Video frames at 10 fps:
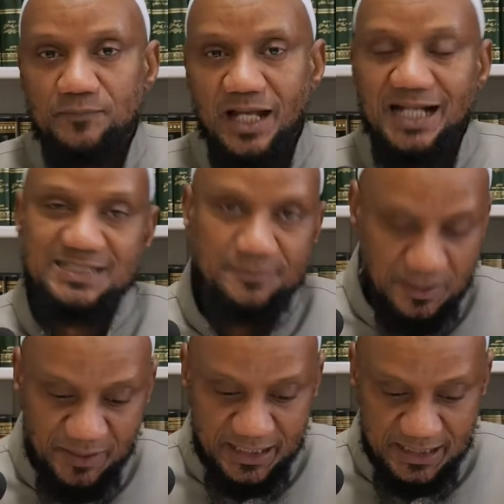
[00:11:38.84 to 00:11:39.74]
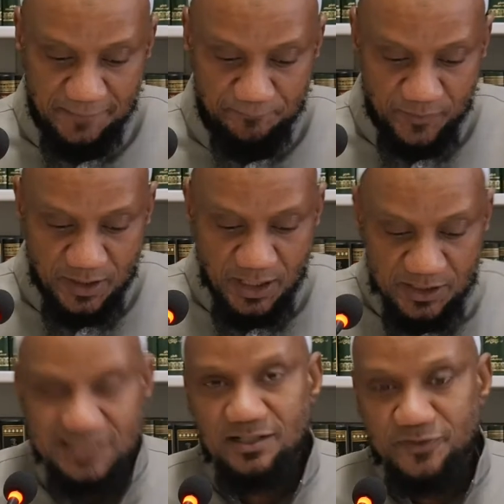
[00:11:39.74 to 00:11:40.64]
acceptability.
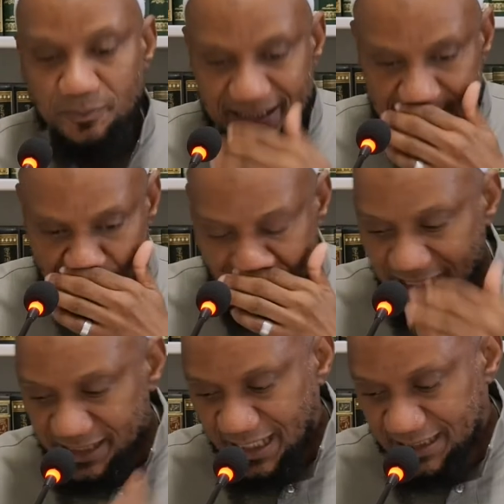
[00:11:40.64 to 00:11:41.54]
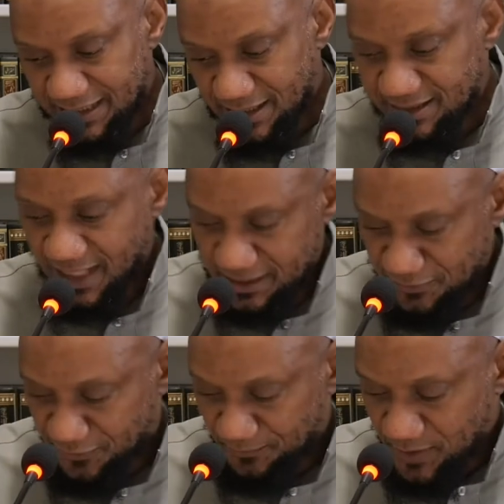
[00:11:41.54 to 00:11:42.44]
That of the matters regarding hadith
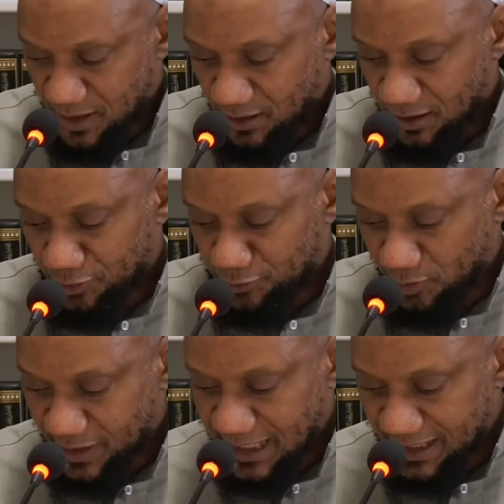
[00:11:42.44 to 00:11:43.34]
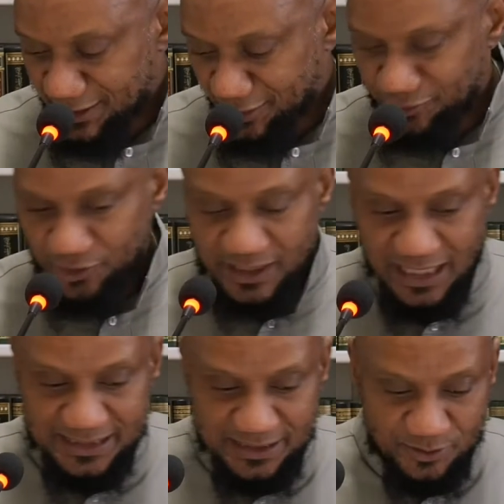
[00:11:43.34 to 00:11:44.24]
ad-daif. Also regarding concerning
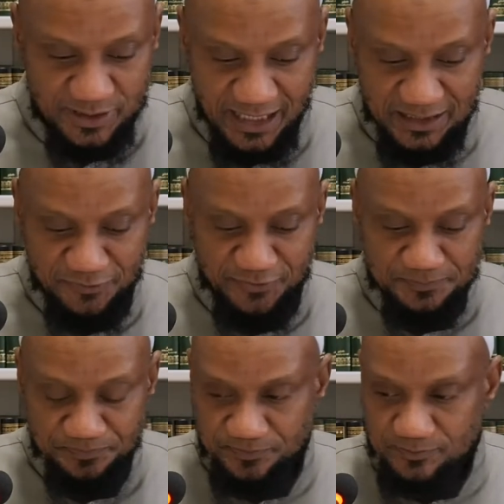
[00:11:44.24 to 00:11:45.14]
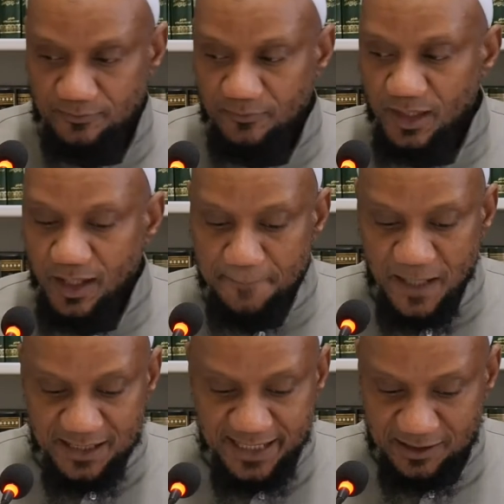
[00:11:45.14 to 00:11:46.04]
hadith ad-daif,
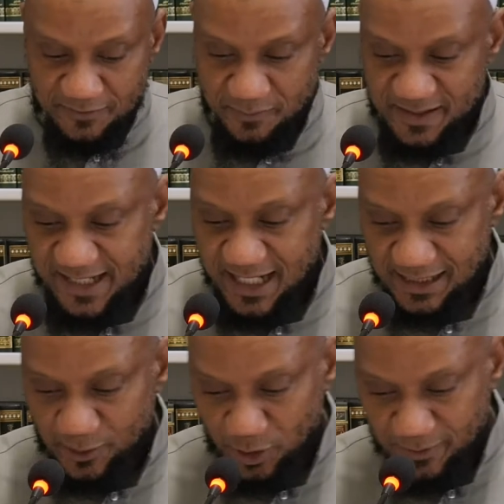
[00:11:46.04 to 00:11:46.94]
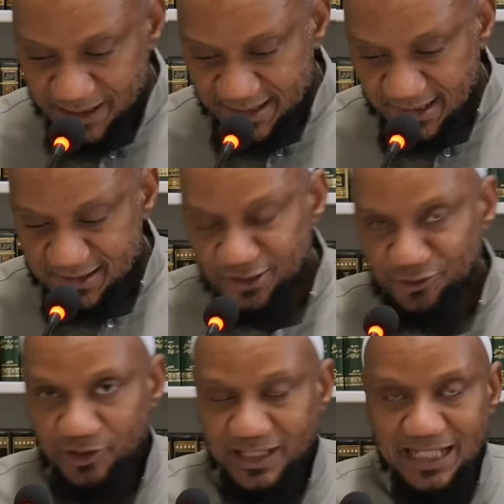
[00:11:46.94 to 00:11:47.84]
that of the masail that ulama discuss
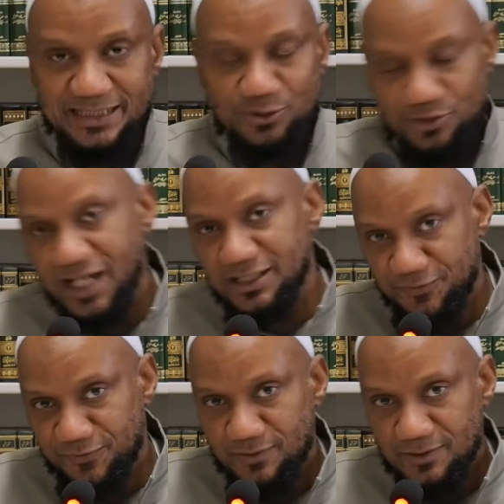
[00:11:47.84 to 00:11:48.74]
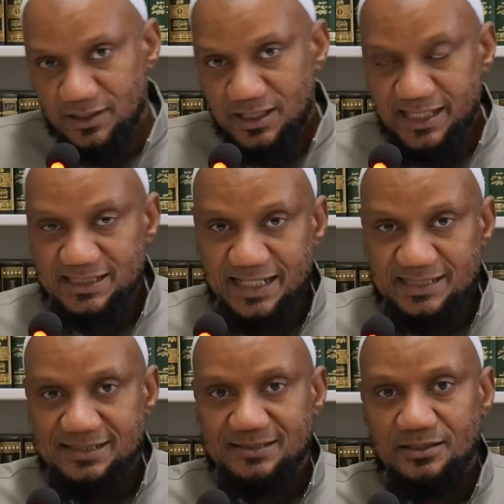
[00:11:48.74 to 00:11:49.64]
concerning hadith ad-daif, that it
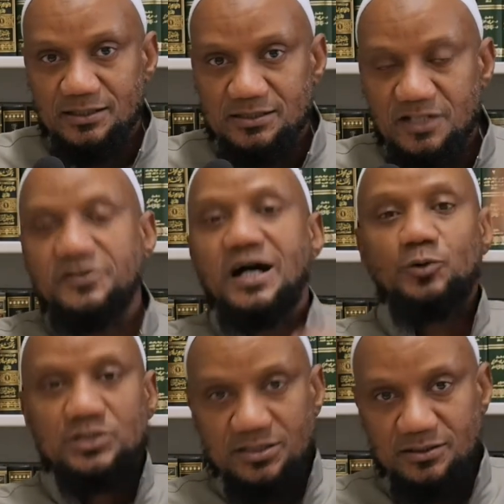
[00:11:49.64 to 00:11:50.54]
has tafawut.